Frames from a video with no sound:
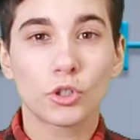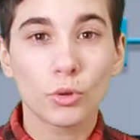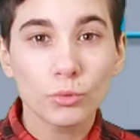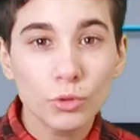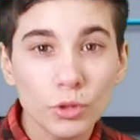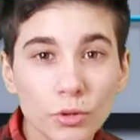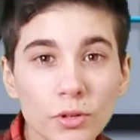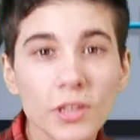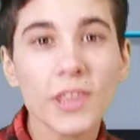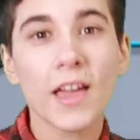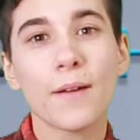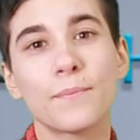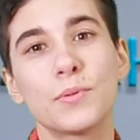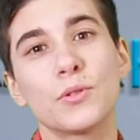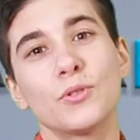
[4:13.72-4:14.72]
So due to
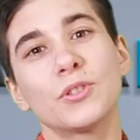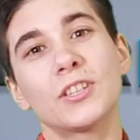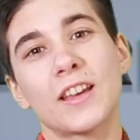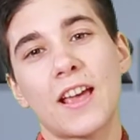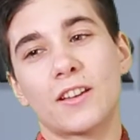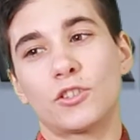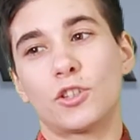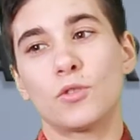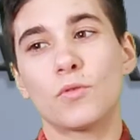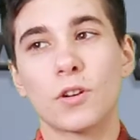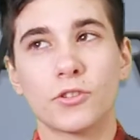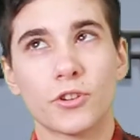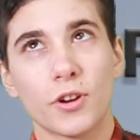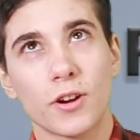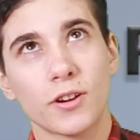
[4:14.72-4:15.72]
that boost at
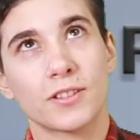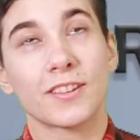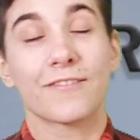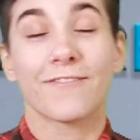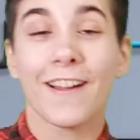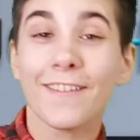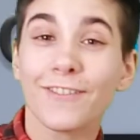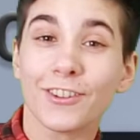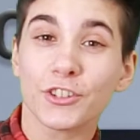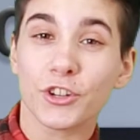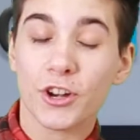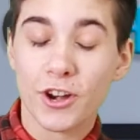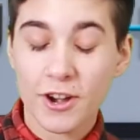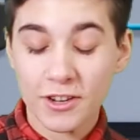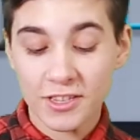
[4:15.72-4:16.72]
200 Hertz and
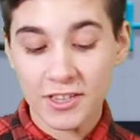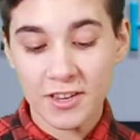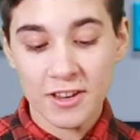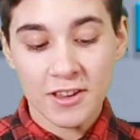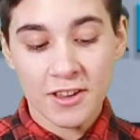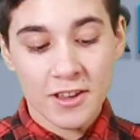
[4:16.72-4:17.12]
500 Hertz,